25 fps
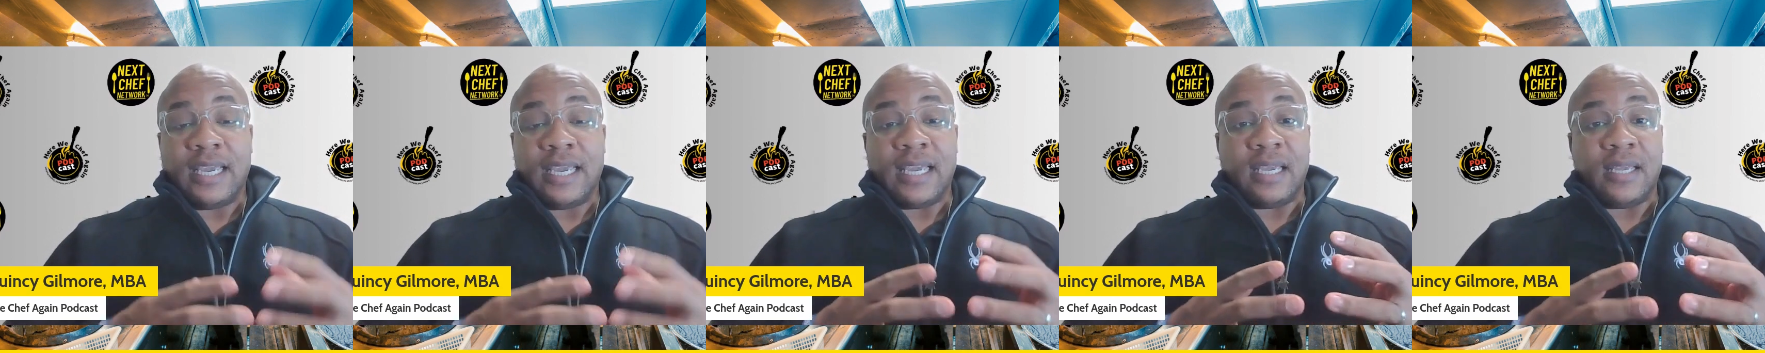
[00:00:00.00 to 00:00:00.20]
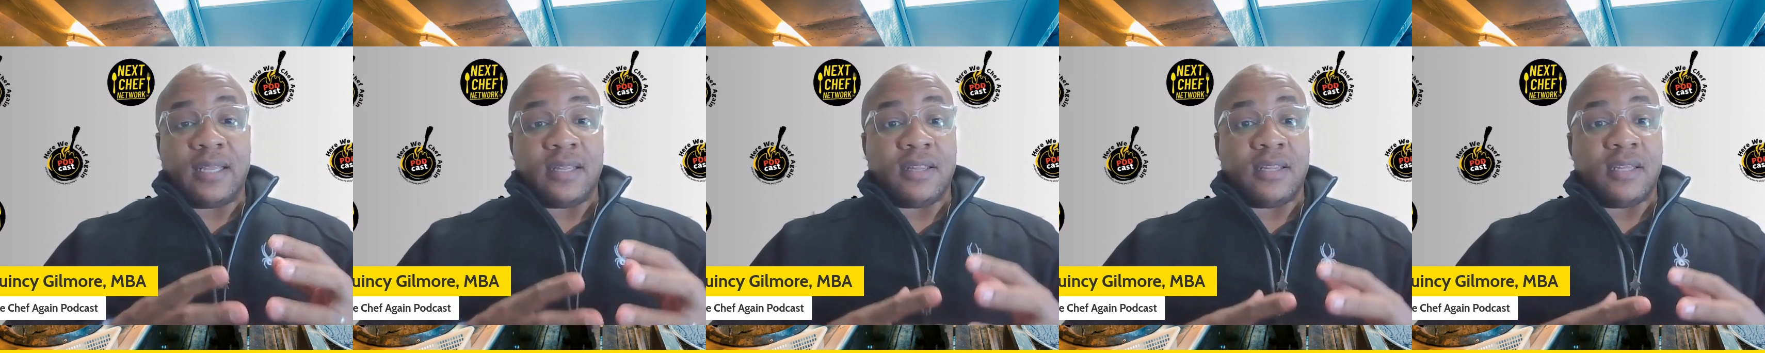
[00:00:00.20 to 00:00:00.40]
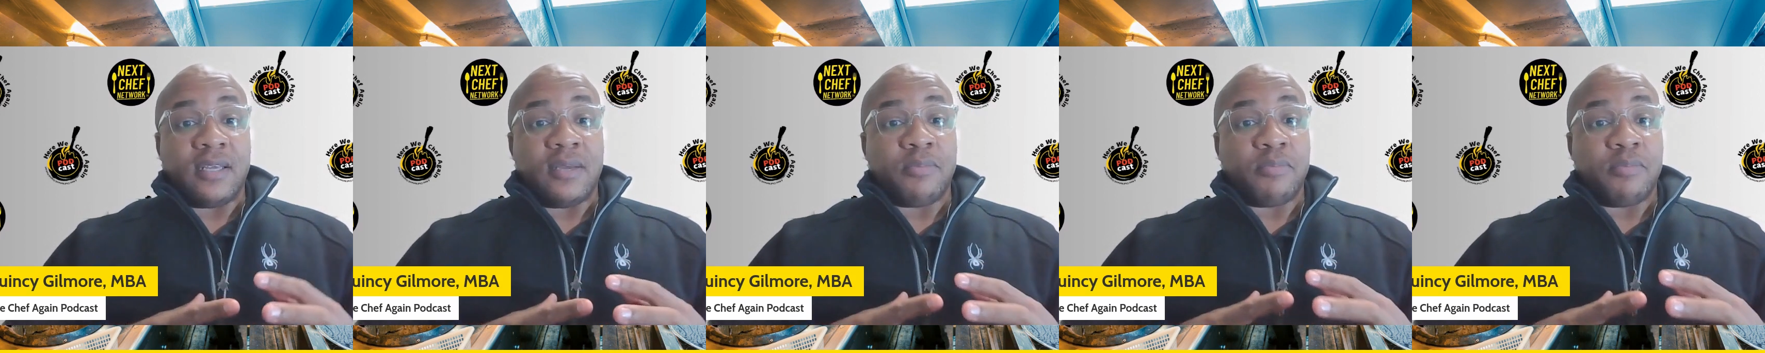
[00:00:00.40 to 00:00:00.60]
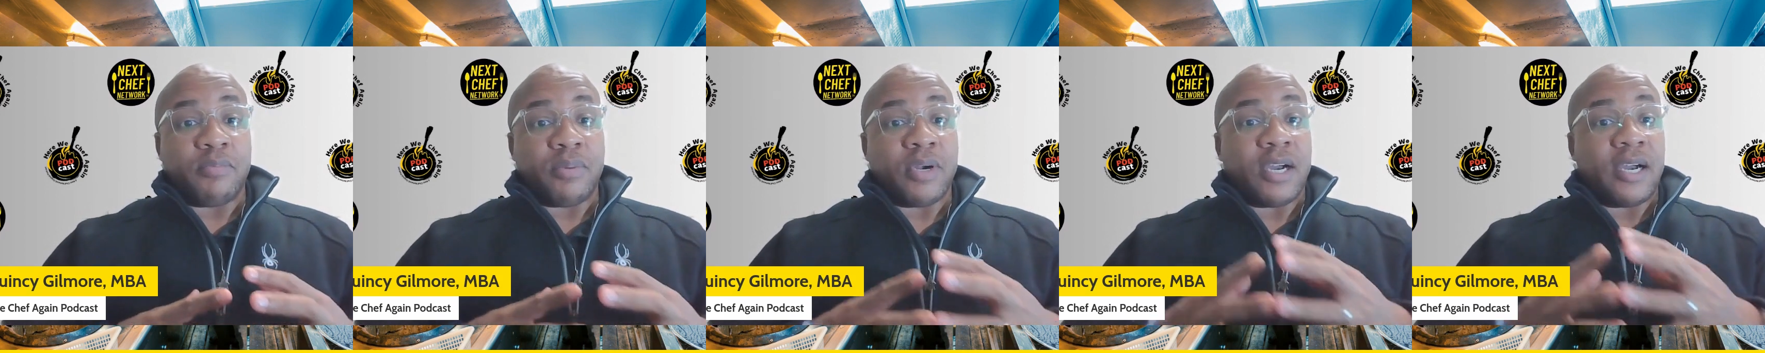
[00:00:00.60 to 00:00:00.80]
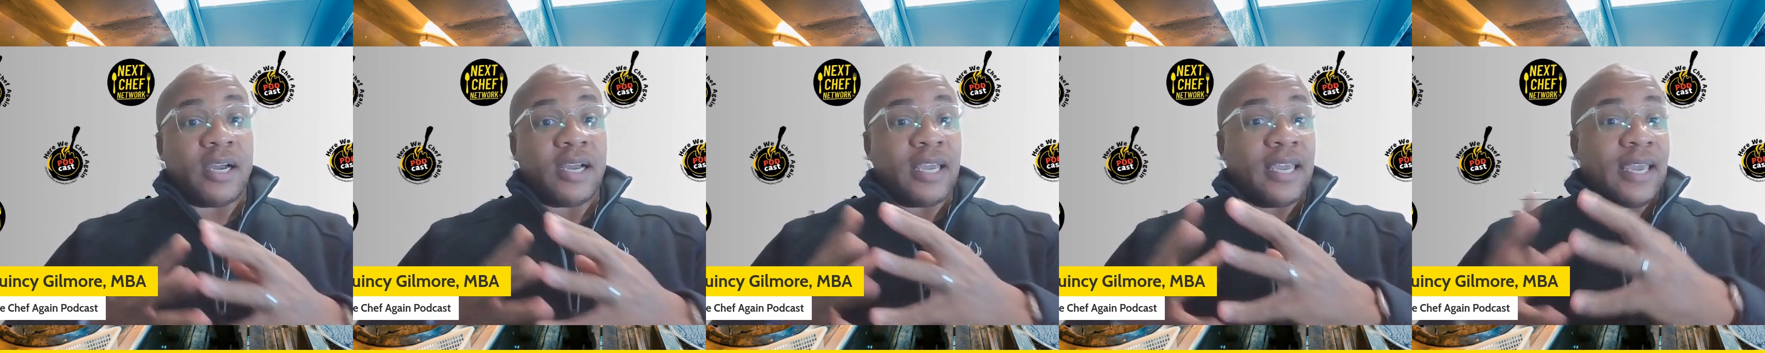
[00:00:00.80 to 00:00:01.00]
and then
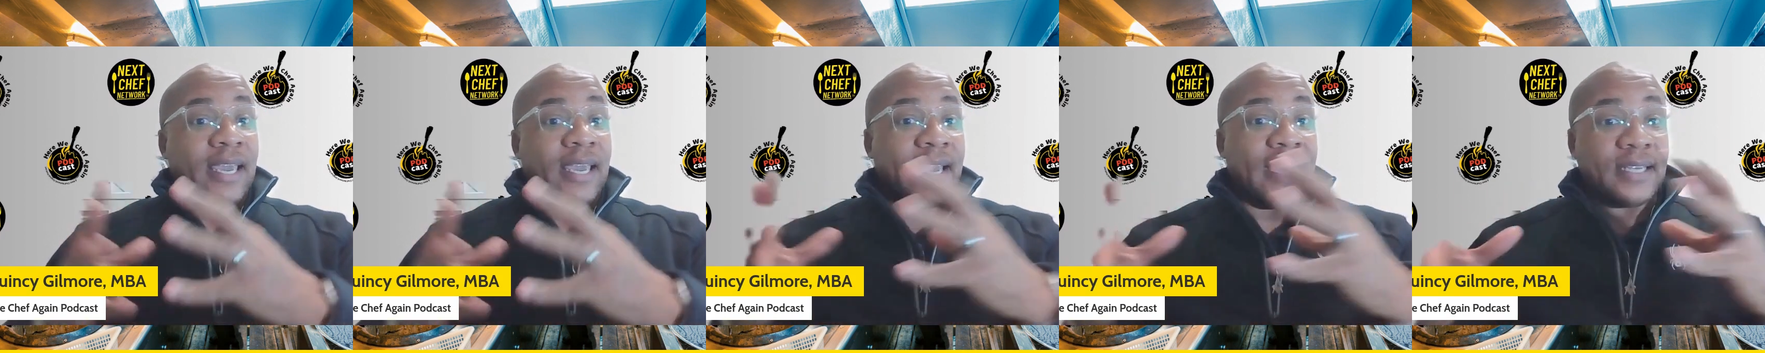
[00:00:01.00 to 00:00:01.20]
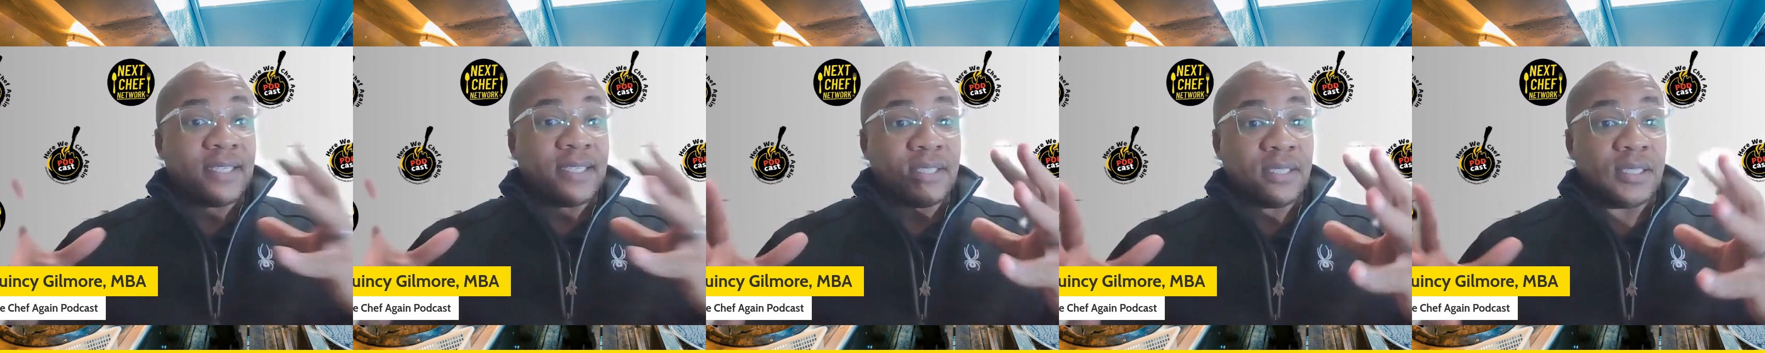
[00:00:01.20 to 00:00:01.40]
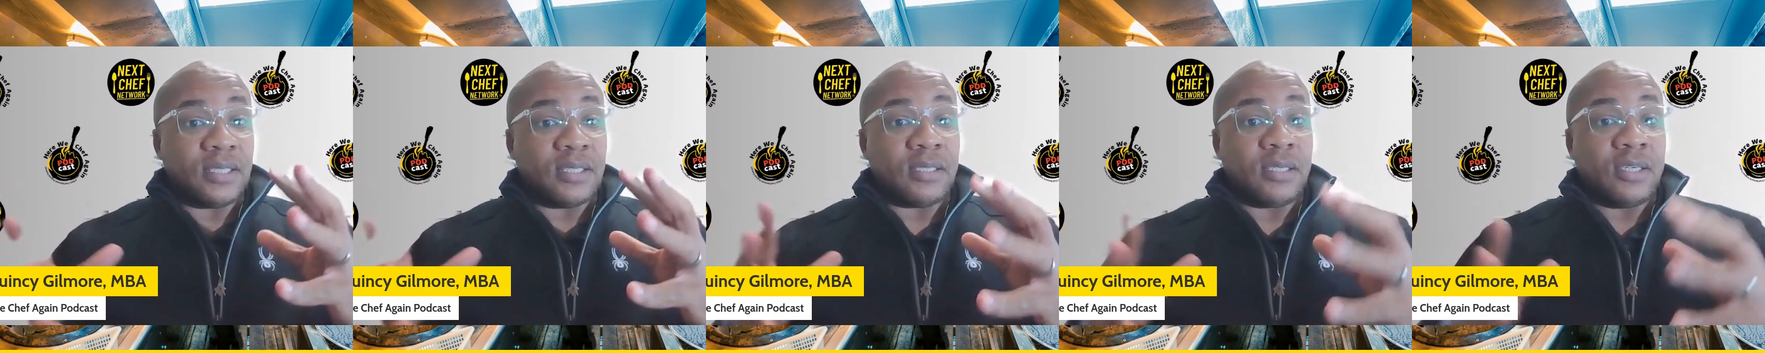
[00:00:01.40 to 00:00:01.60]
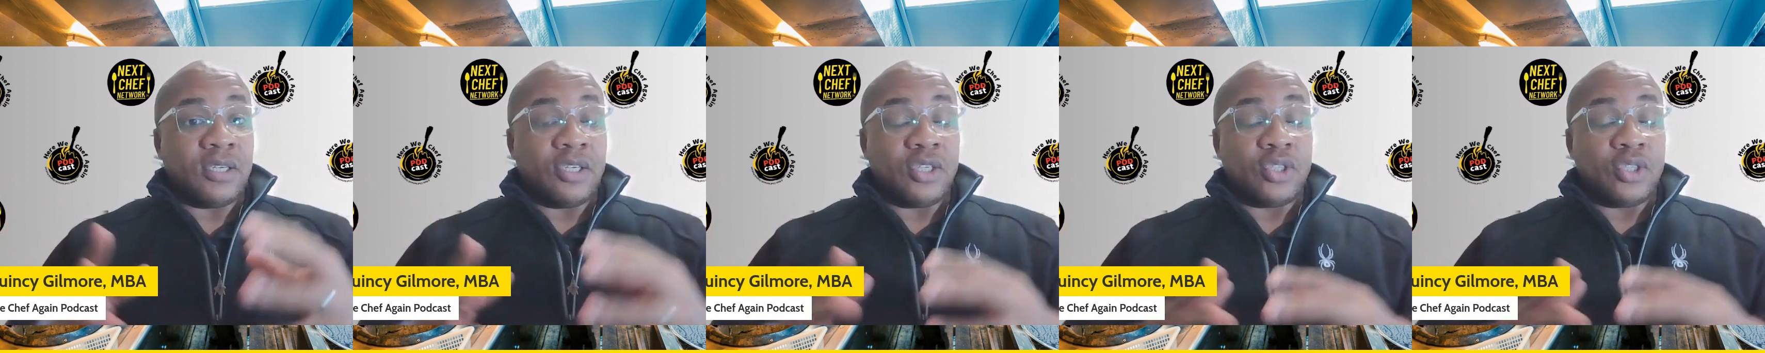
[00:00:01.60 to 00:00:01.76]
broadcast it